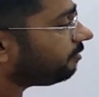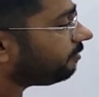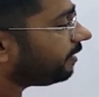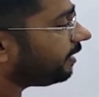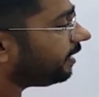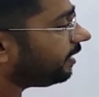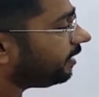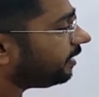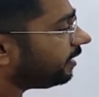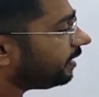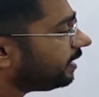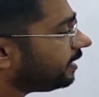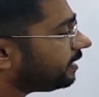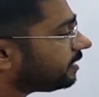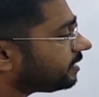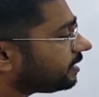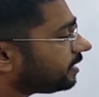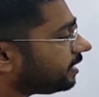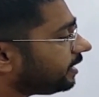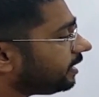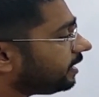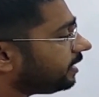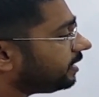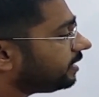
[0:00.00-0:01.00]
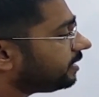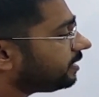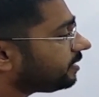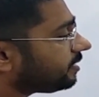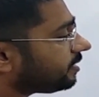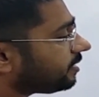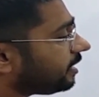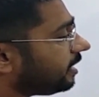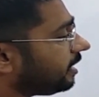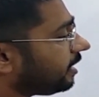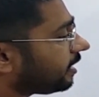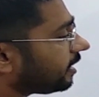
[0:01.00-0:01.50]
one is the
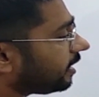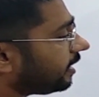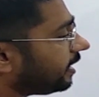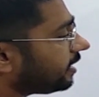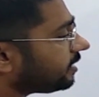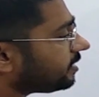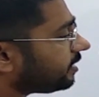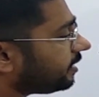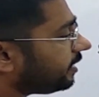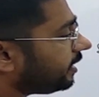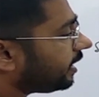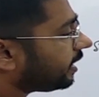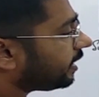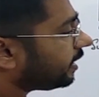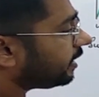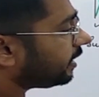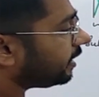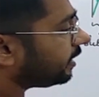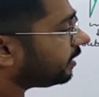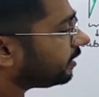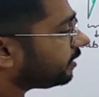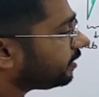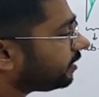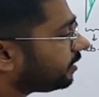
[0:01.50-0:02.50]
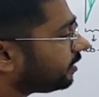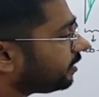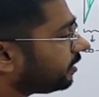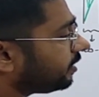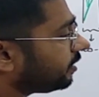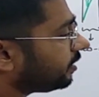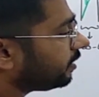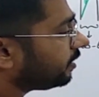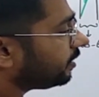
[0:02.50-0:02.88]
synchronous reactance,